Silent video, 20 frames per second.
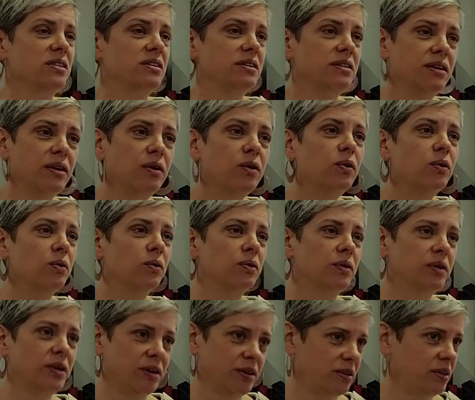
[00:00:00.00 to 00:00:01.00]
know
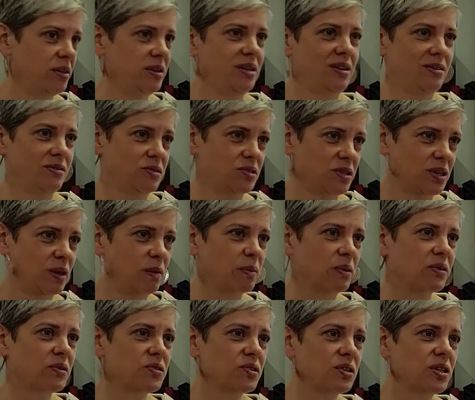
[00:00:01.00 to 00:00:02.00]
your unhoused
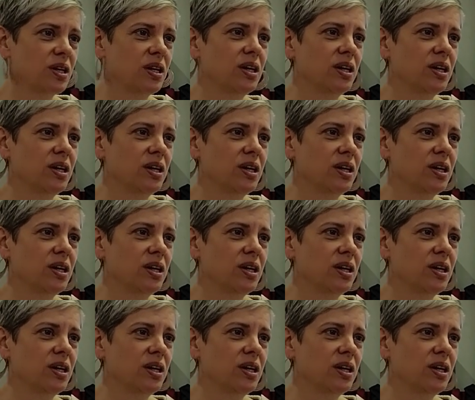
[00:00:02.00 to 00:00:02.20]
neighbors.